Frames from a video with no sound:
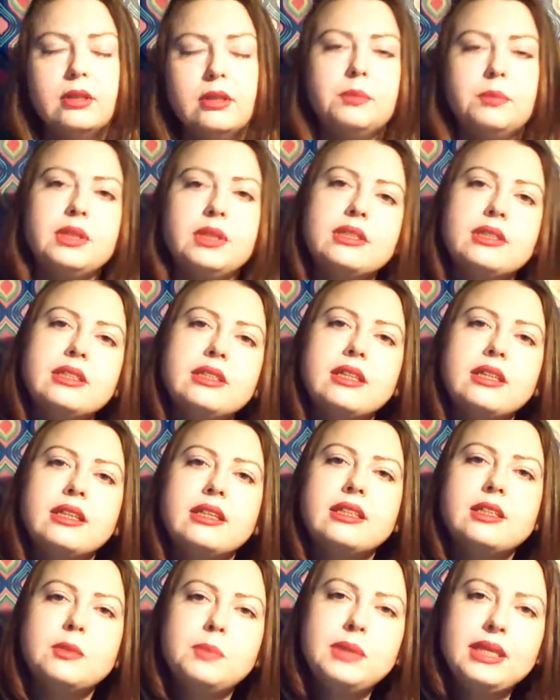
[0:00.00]
But
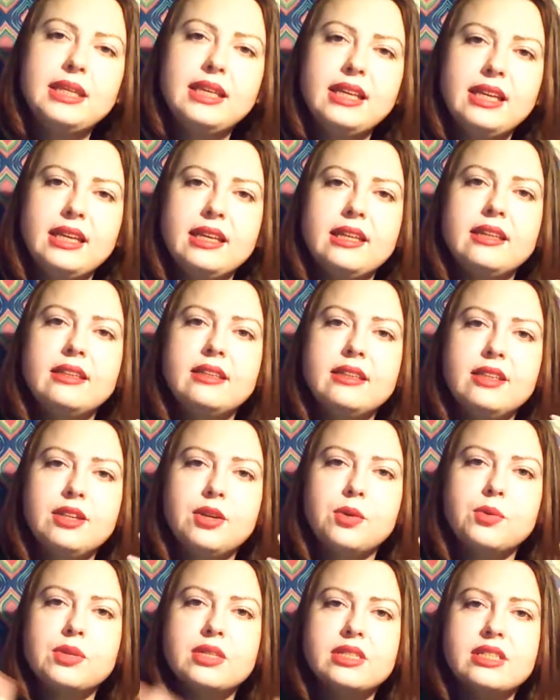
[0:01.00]
to be in,
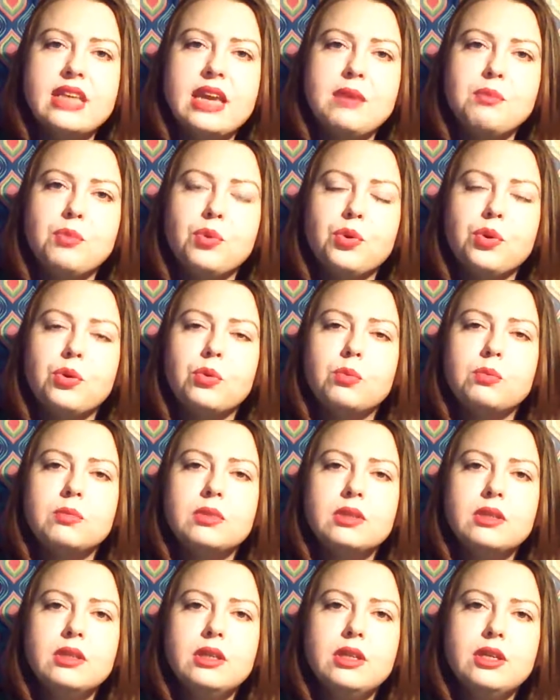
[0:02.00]
the same room
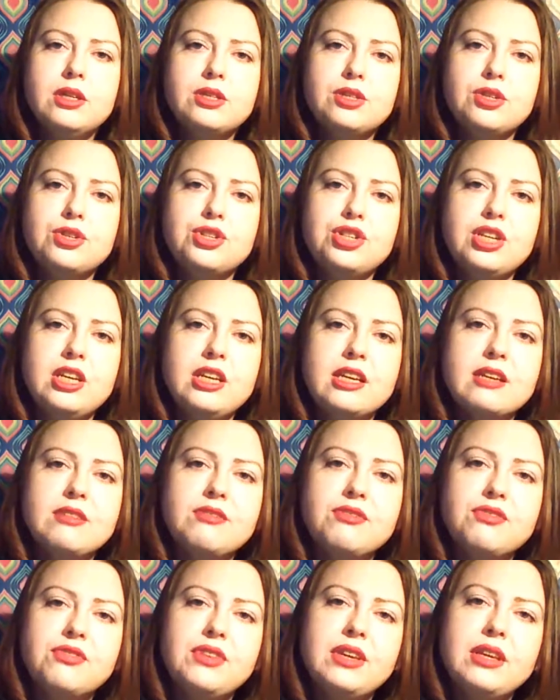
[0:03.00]
so she can
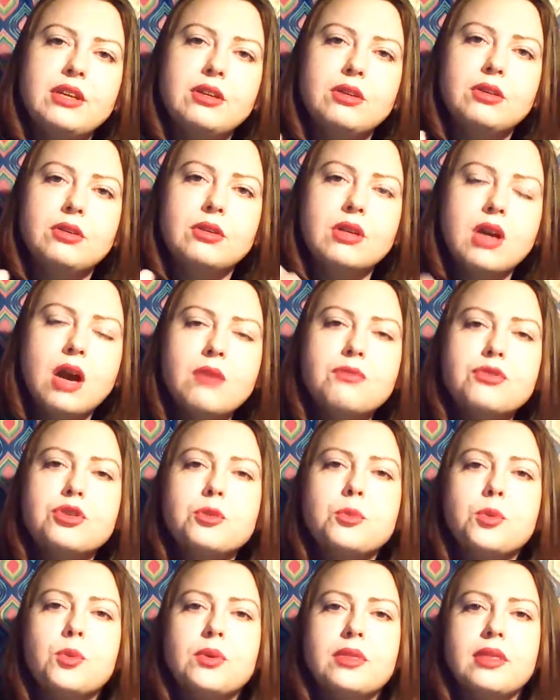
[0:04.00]
feel
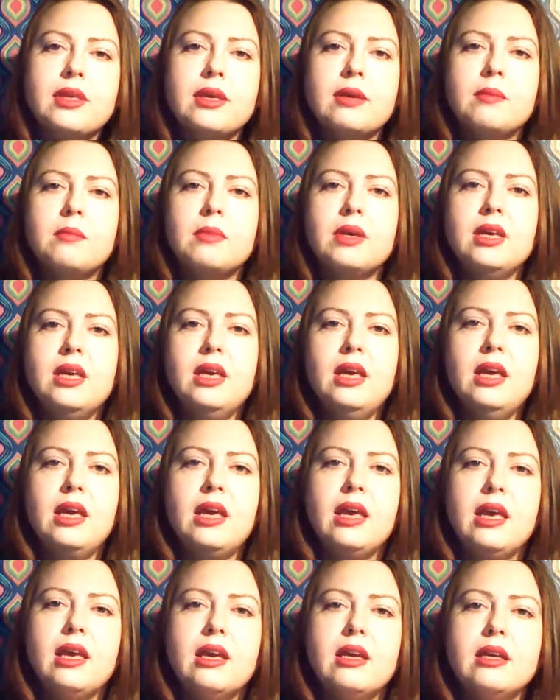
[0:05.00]
comfortable with him
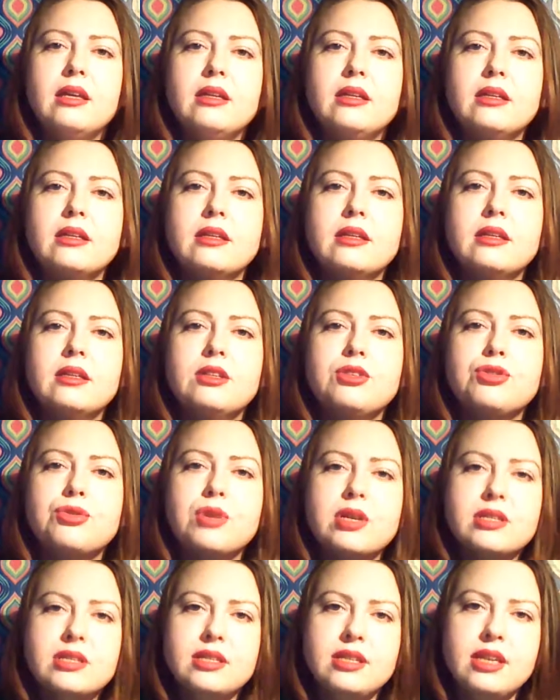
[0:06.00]
and
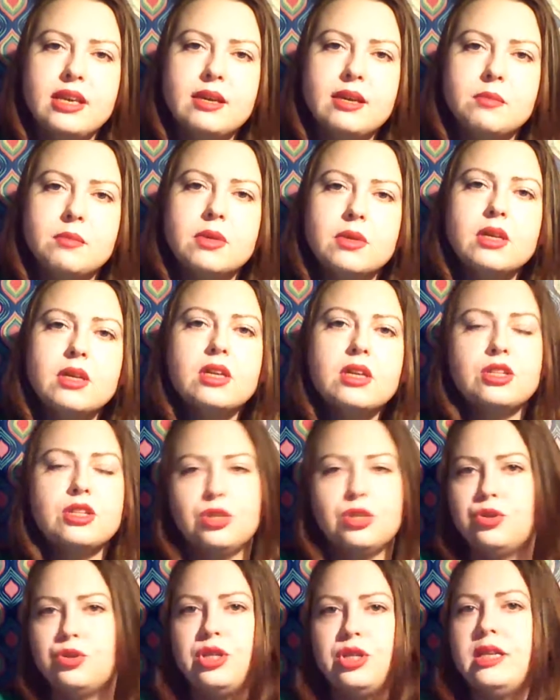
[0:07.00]
trust him so
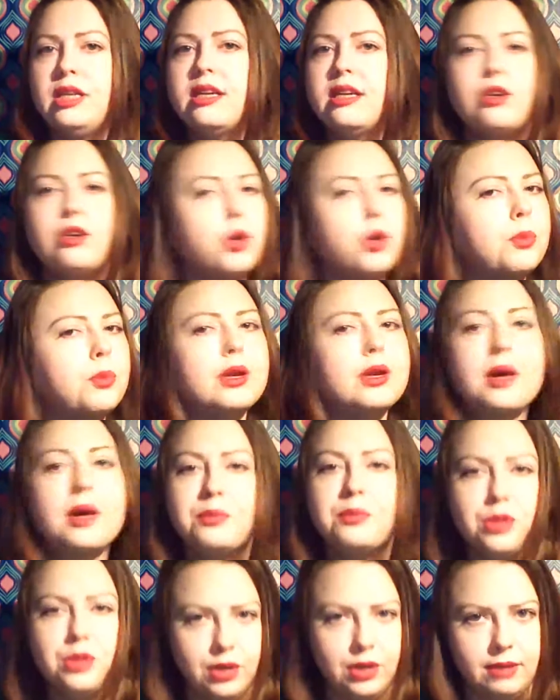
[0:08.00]
she can open up
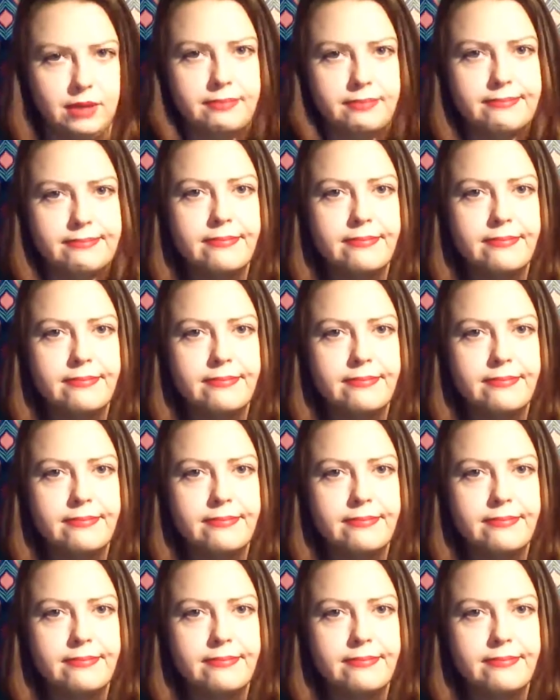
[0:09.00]
to him.